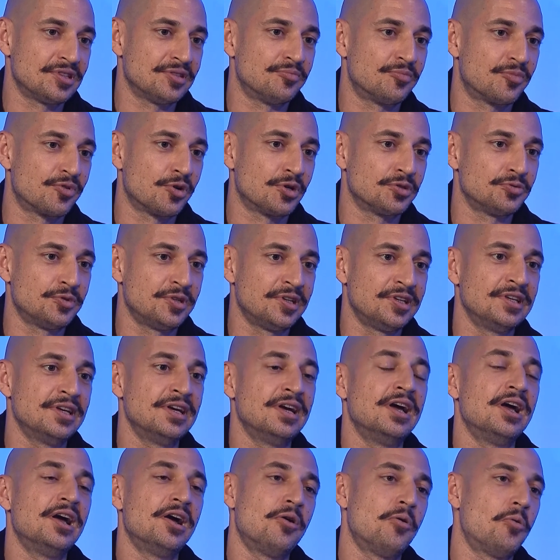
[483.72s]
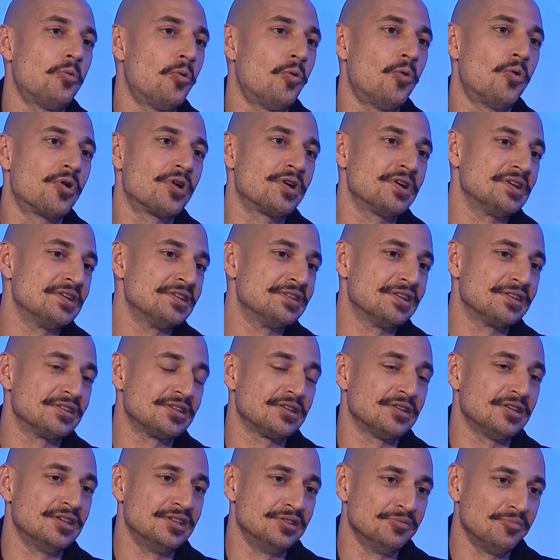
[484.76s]
and Broadway, or
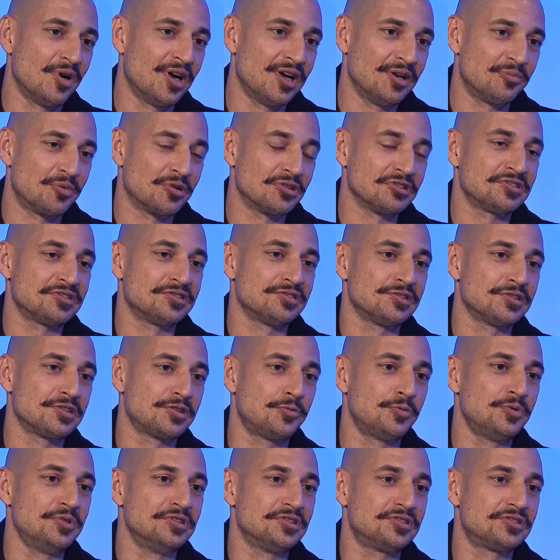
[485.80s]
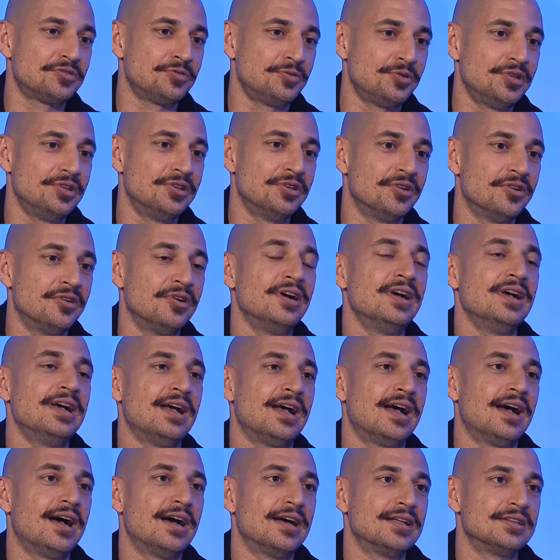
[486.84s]
in my personal Queens studio
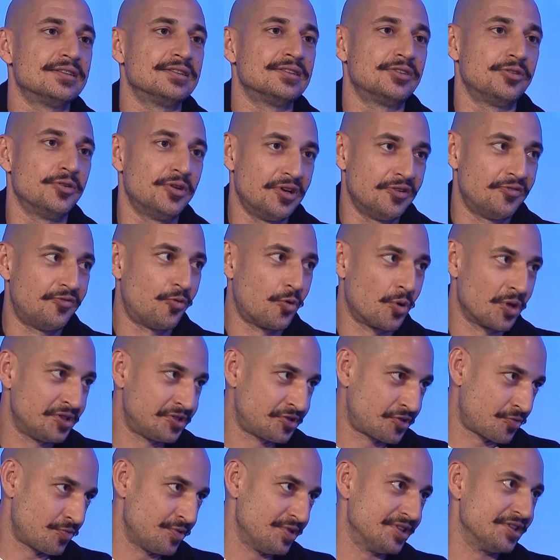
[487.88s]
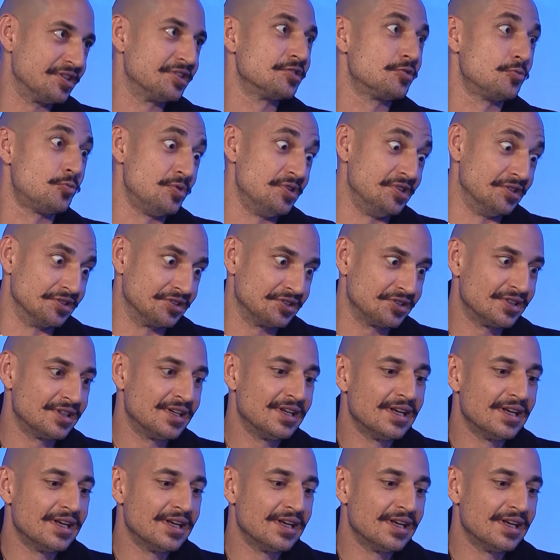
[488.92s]
on 34th Street in Queens.